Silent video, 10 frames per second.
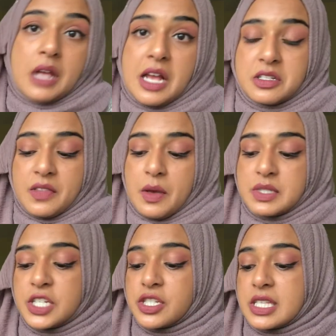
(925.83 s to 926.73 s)
I just thought that
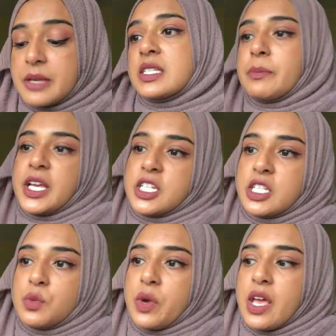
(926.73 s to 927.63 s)
was interesting. Some
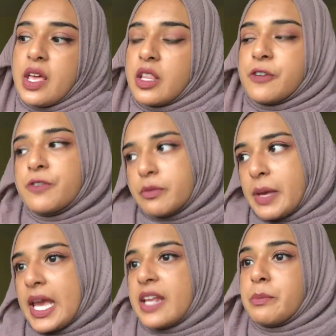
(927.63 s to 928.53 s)
patients with like foot
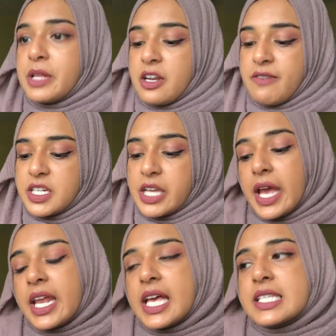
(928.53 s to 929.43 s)
pain and plantar
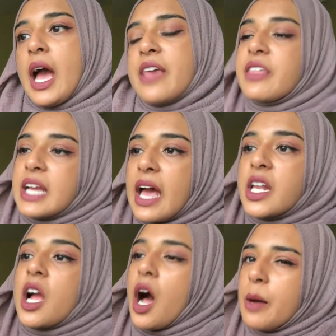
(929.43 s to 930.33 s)
fasciitis. I think I
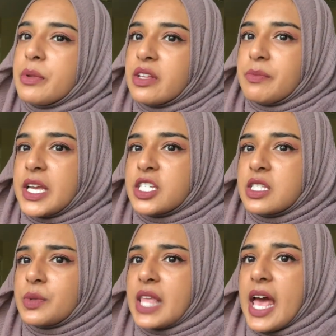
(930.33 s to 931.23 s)
had a couple of
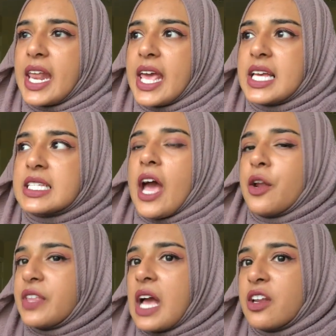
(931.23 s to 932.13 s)
patients with headaches. I
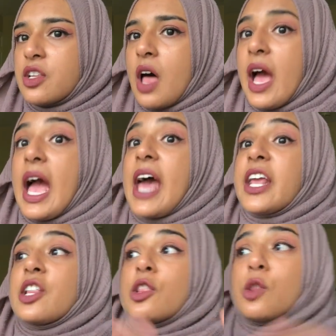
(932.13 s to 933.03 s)
don't think I had a lot. I had
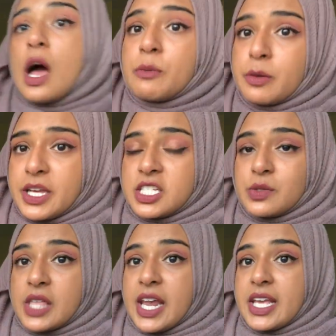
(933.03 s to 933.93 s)
a lot more
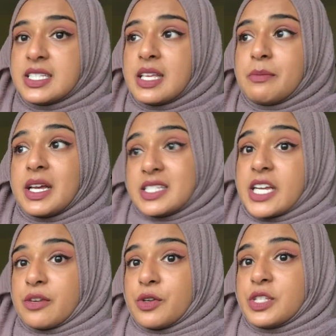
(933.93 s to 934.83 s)
patients with headaches in my
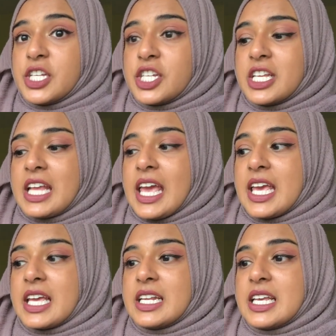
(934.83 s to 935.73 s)
second rotation,
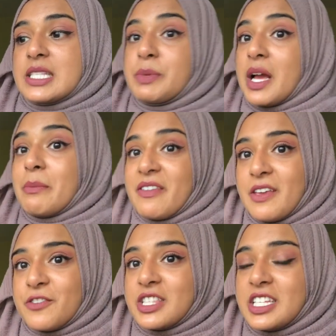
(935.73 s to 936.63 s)
and it's become my
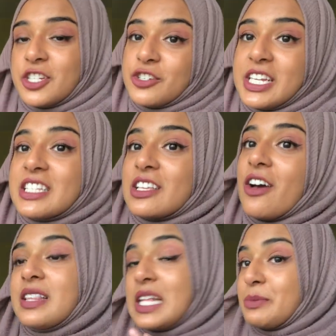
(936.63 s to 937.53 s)
favorite thing to treat.
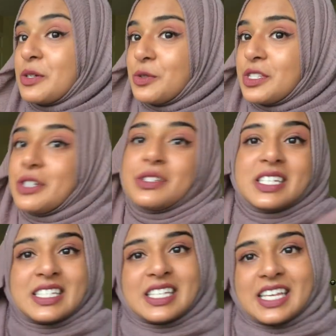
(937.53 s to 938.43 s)
So that's been cool too,
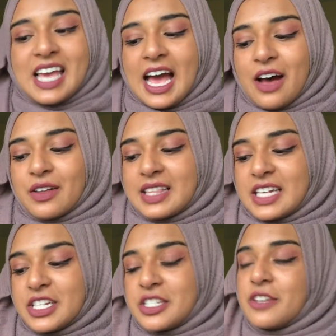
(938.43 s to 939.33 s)
to see how
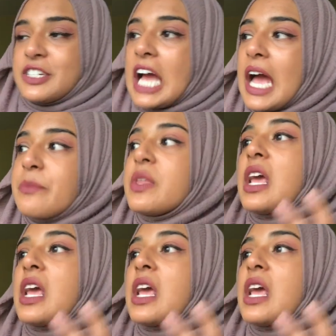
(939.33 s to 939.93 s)
that changes over time.